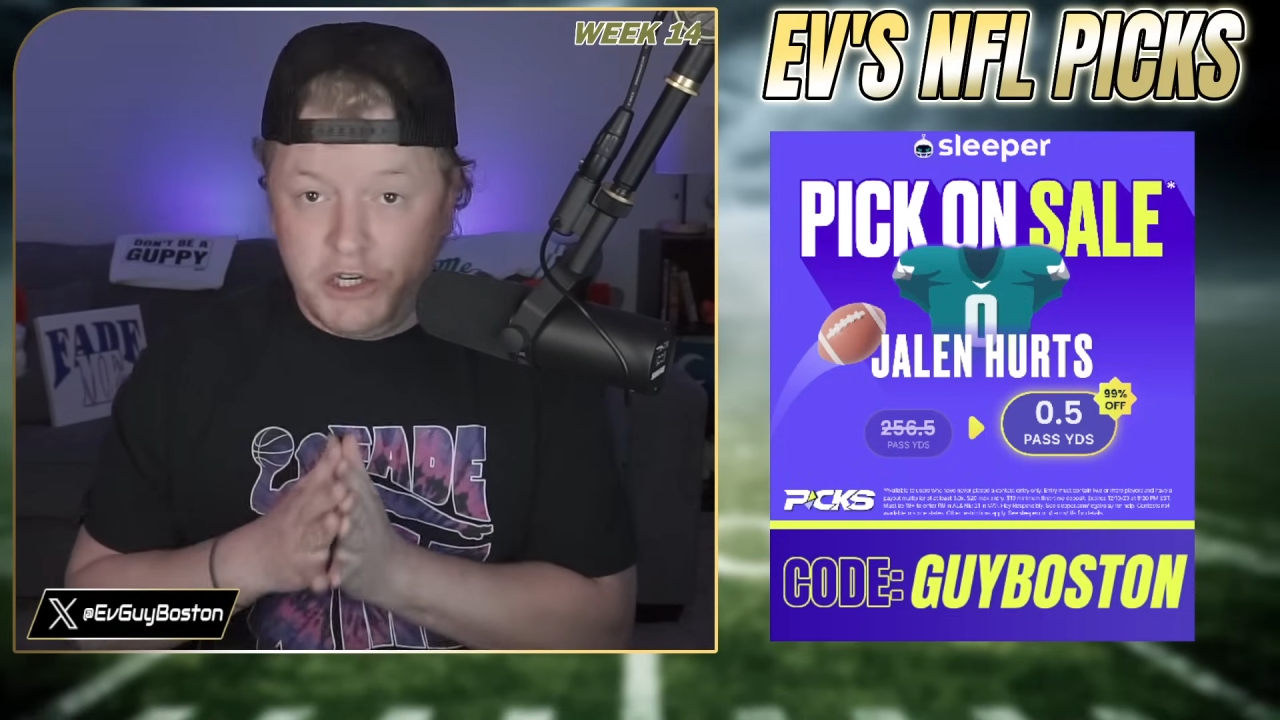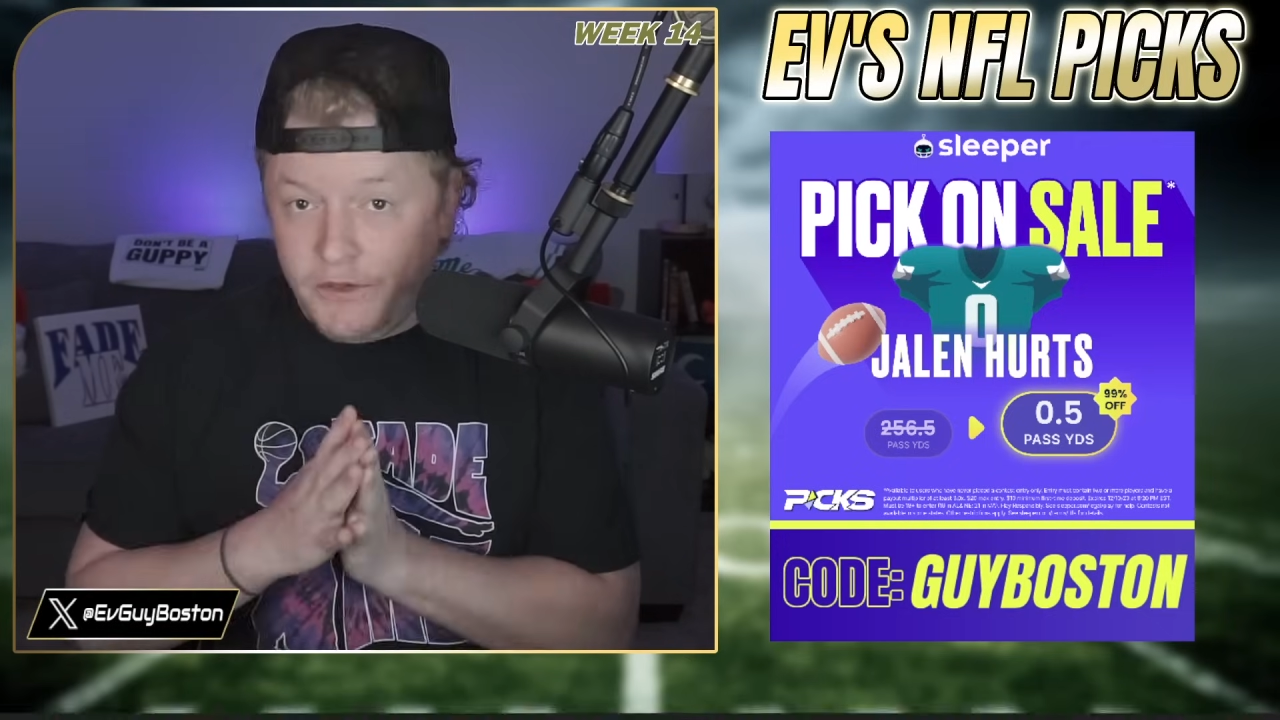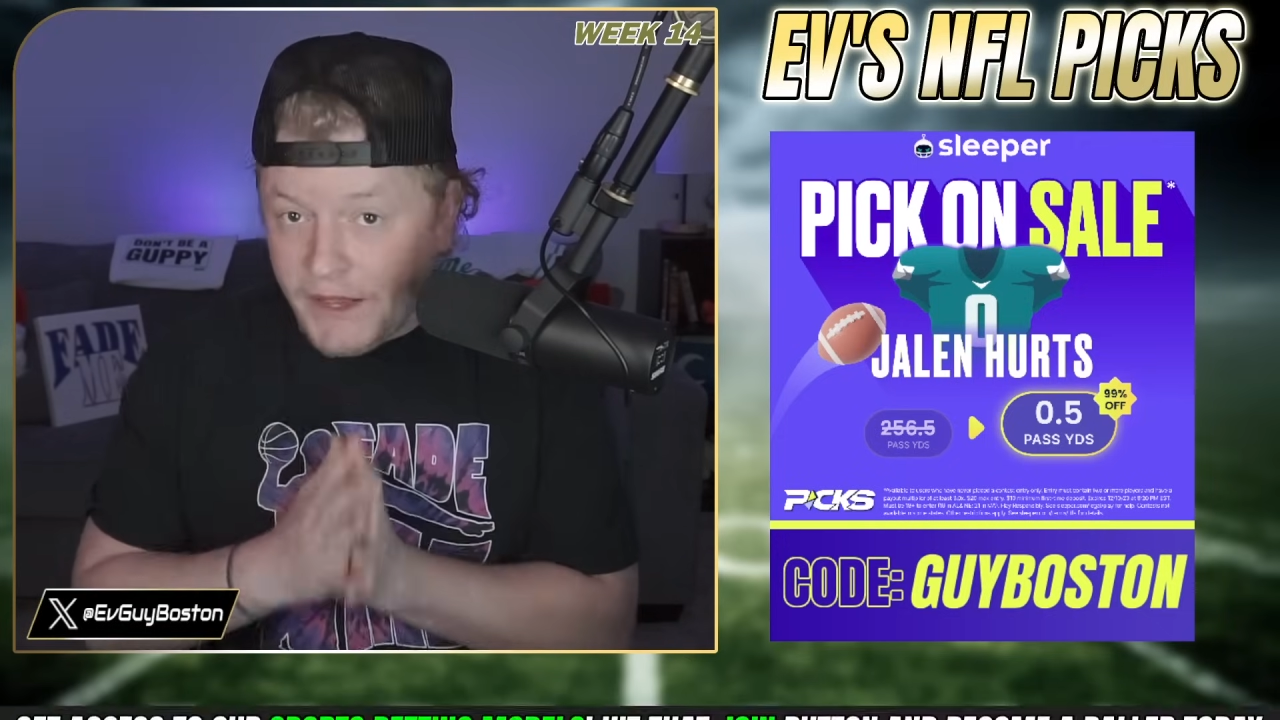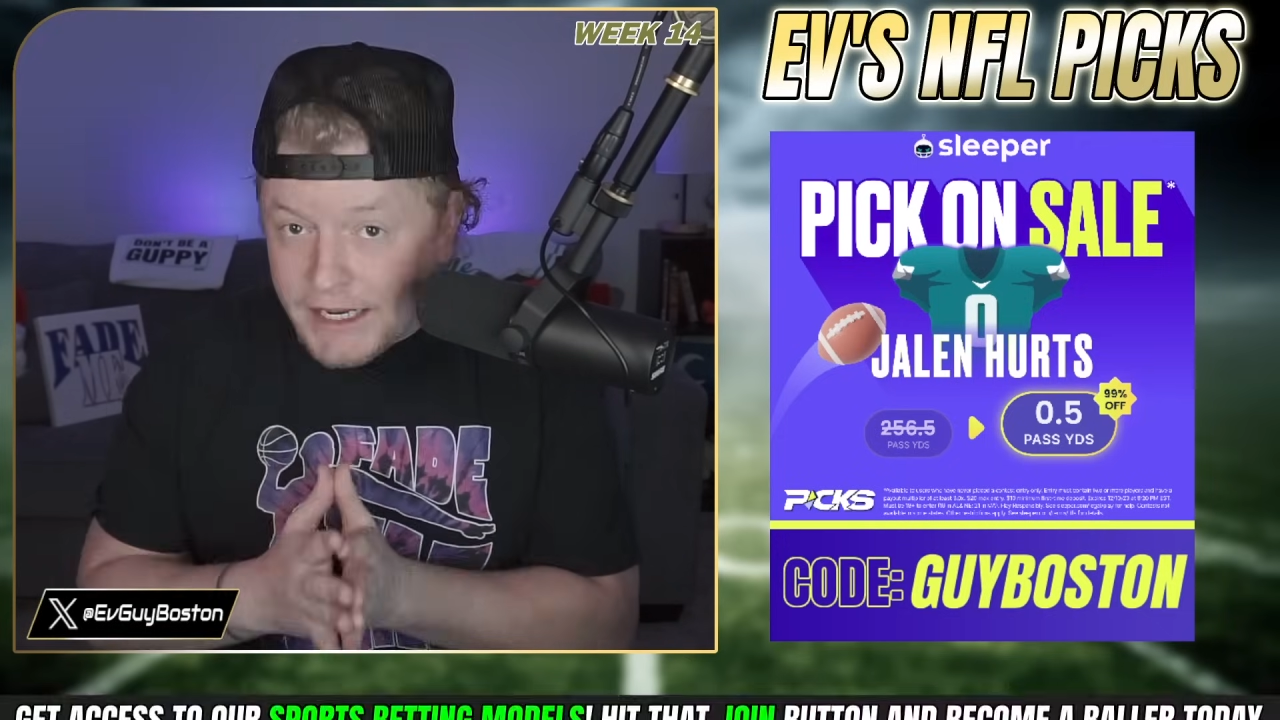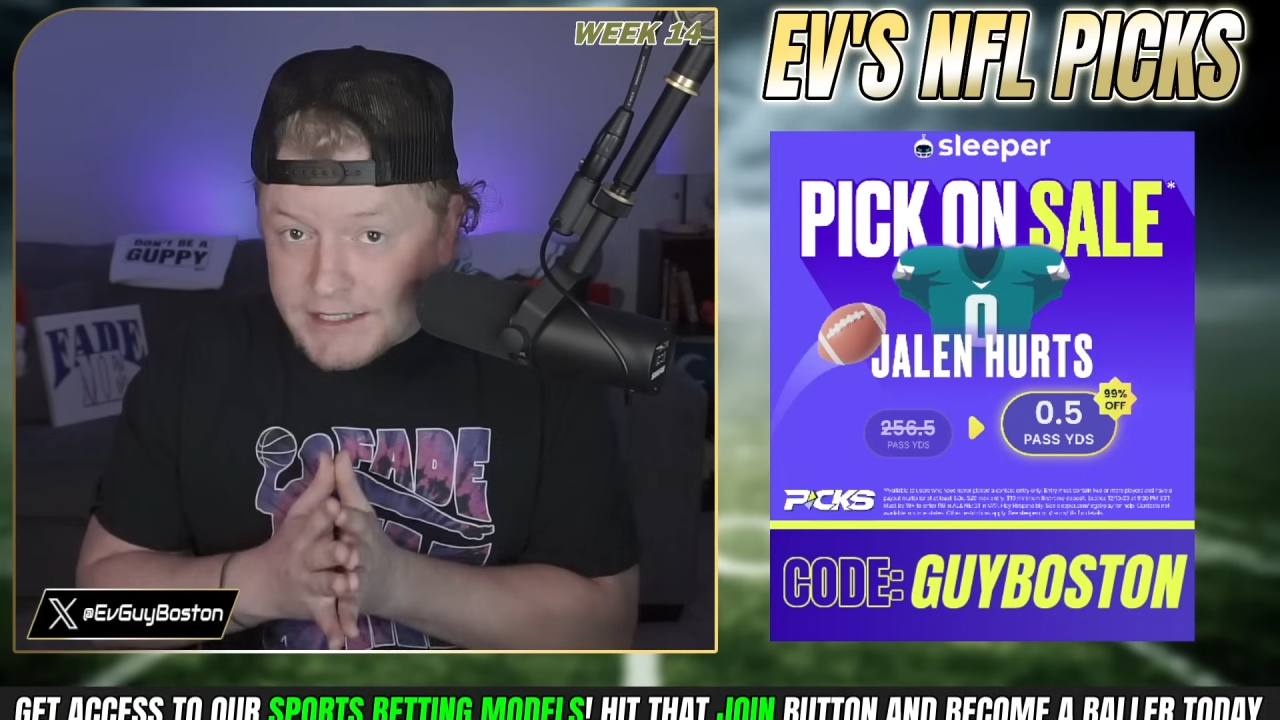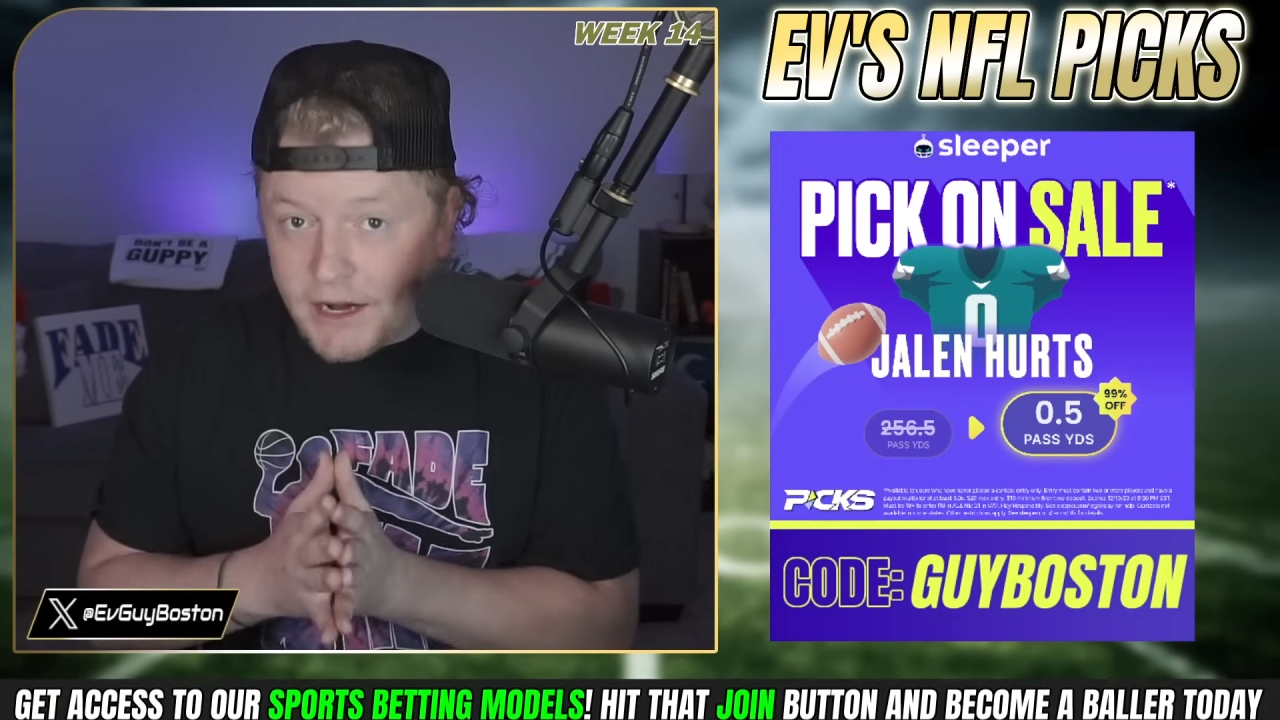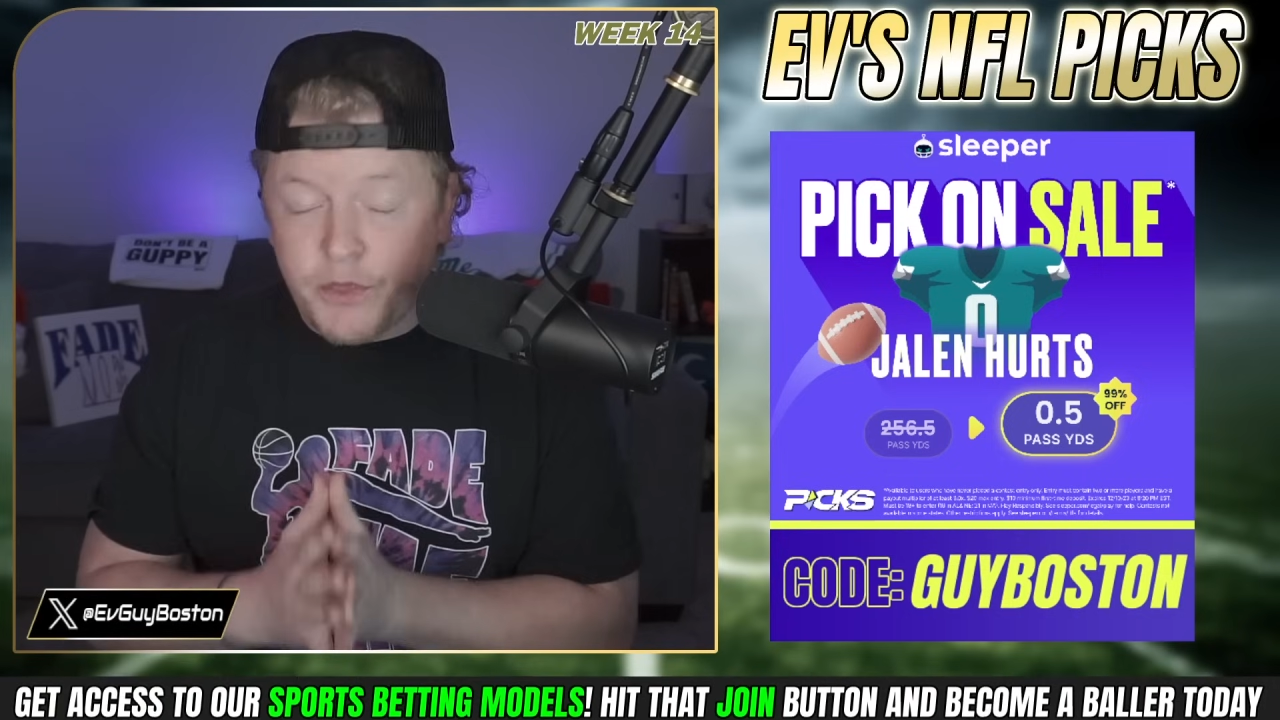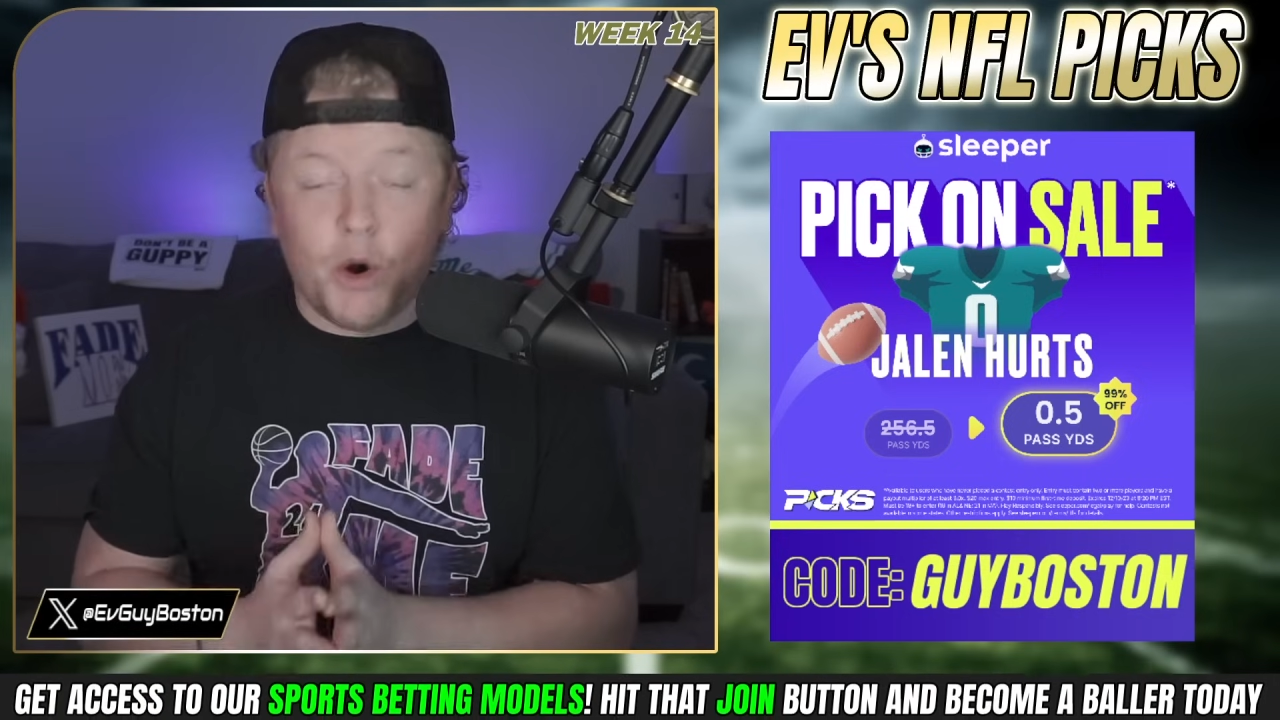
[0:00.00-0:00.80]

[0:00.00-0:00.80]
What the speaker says: Do you think he's going to